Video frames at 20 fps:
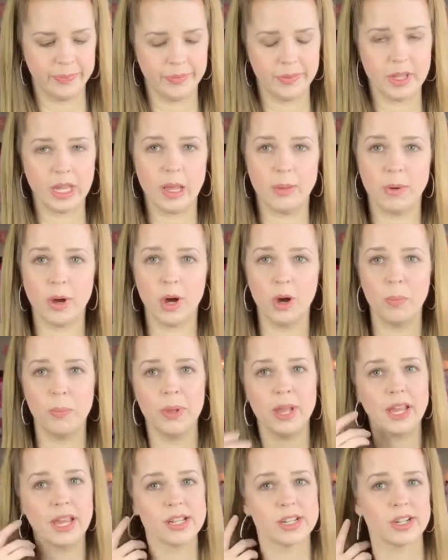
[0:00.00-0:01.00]
I'm
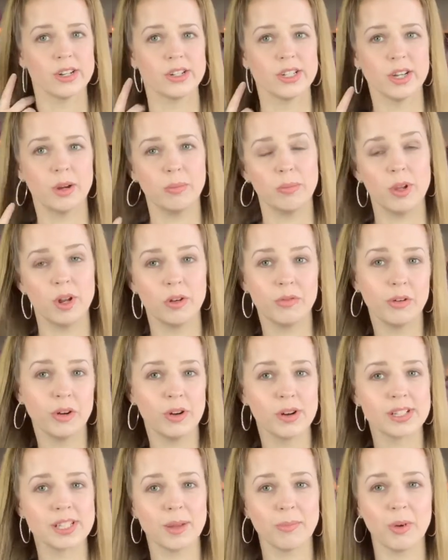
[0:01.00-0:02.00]
hoping it turns out
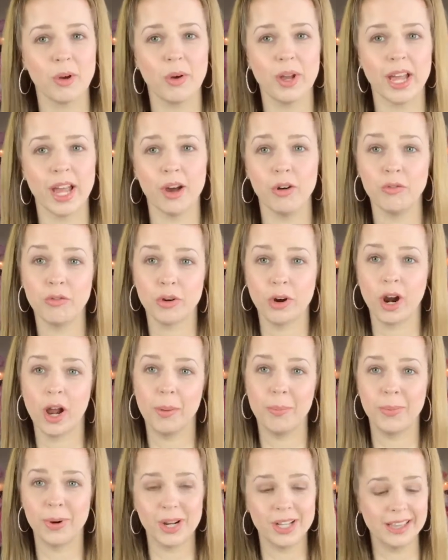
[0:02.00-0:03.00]
beautiful because I'm going out for
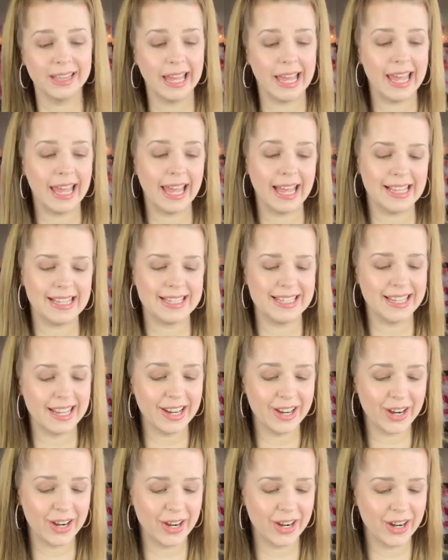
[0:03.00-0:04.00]
a birthday
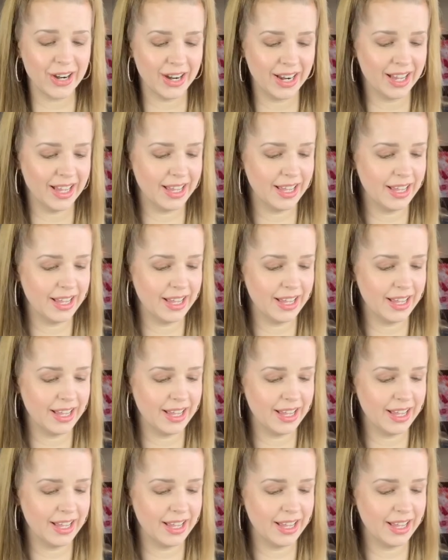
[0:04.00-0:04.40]
dinner.